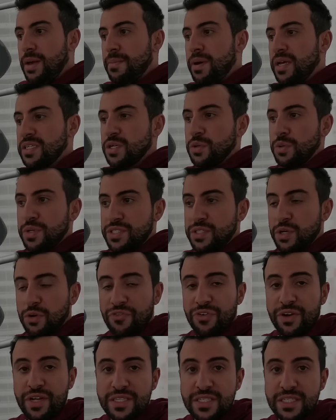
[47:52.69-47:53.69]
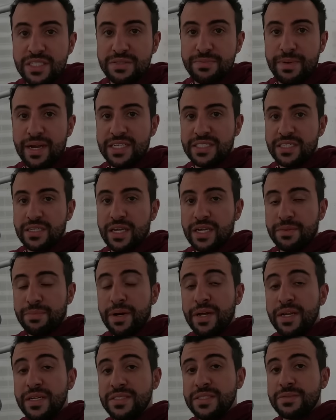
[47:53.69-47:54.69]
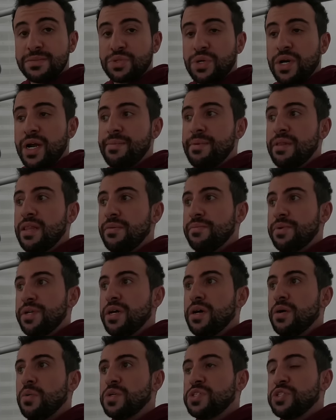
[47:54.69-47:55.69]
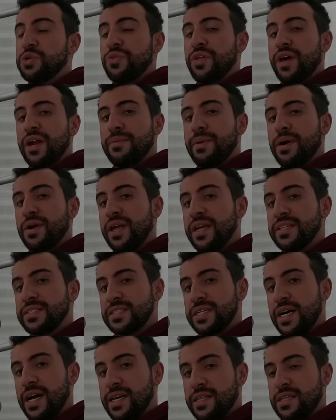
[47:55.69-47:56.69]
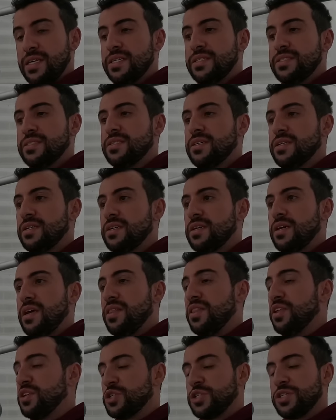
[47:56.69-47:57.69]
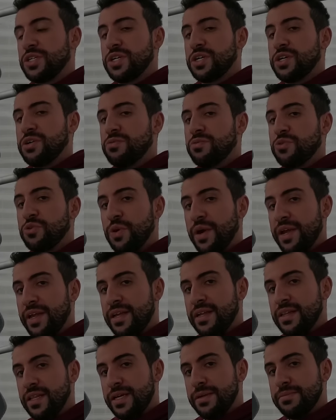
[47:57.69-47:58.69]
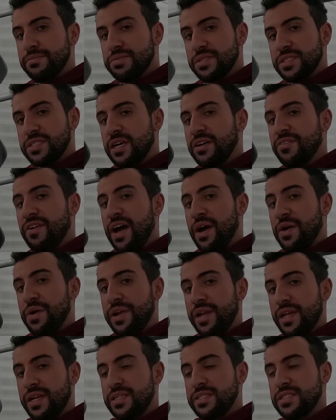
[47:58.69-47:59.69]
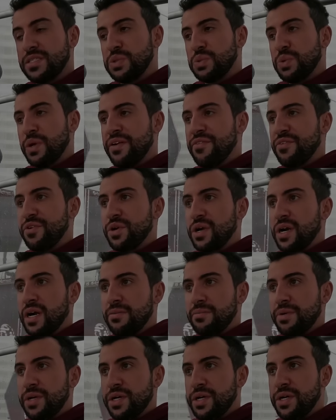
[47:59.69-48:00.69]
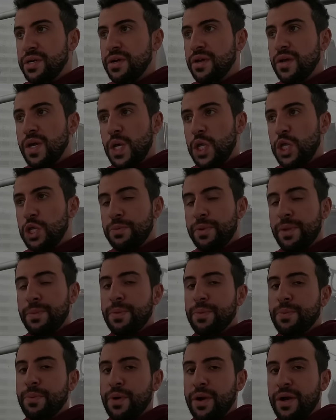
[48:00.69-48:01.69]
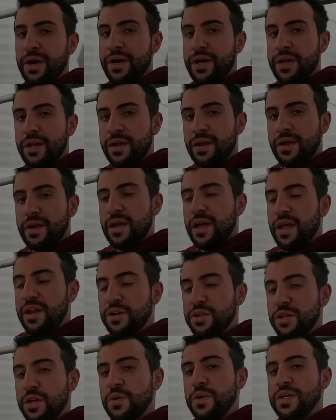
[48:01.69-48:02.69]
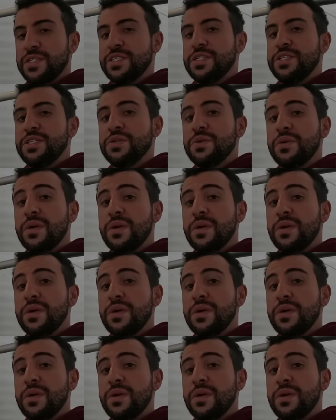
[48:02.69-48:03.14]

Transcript: But as always, don't forget to smash the like button and subscribe, and let me know what you thought about Genting Highlands. This is a great glimpse of how it is, so whenever you come here, you'll be prepared and you'll know what to do.